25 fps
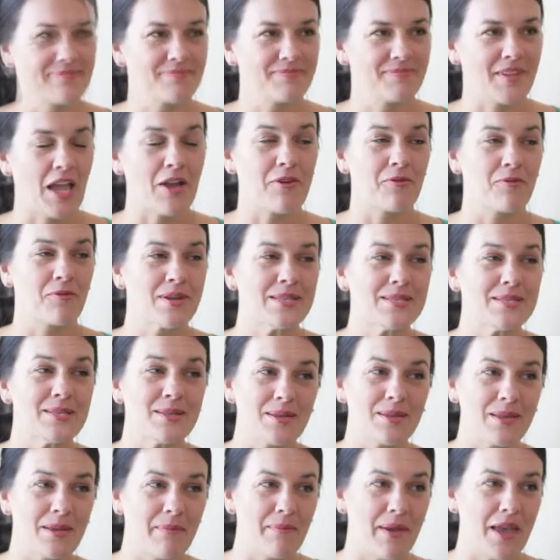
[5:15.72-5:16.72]
I
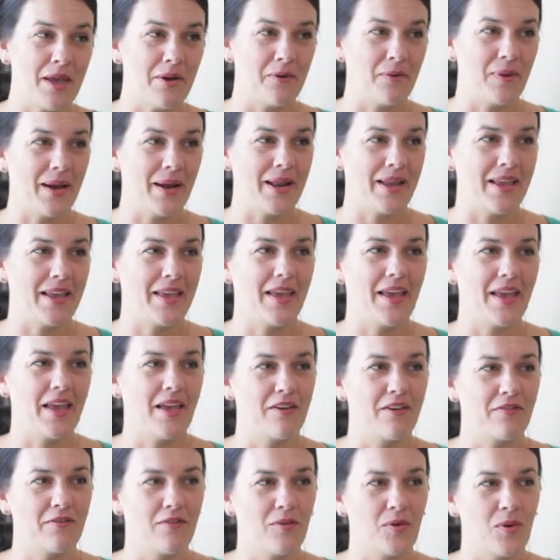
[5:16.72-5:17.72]
recently made a wedding
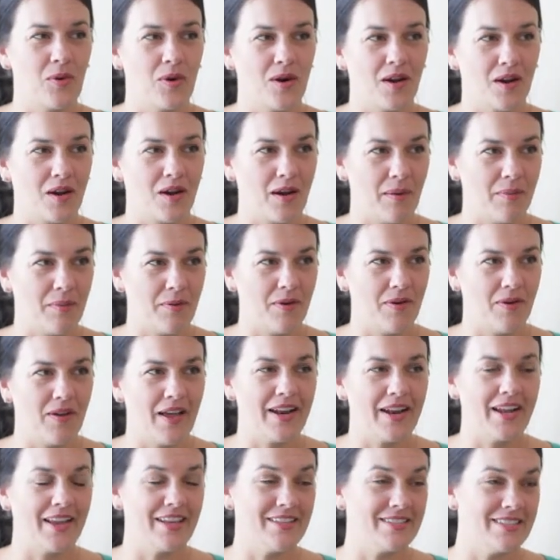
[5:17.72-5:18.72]
cake for a couple,
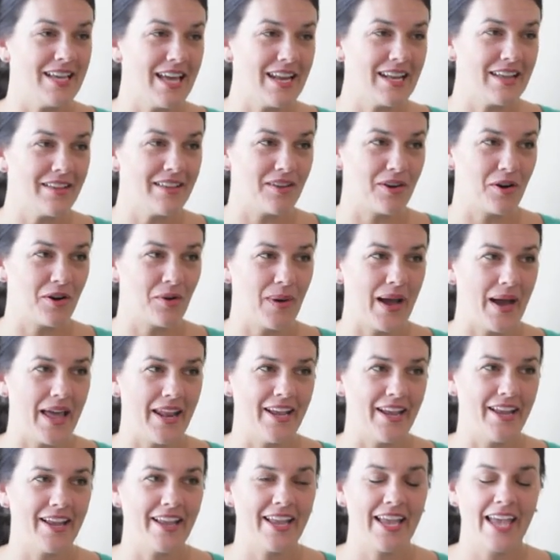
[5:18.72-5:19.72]
and I attended their
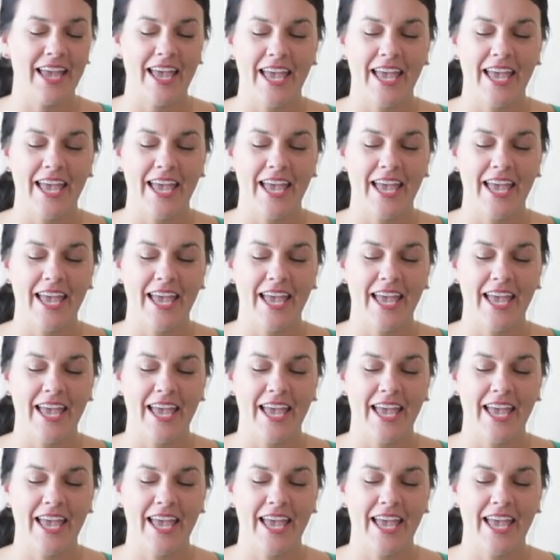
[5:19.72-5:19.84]
wedding,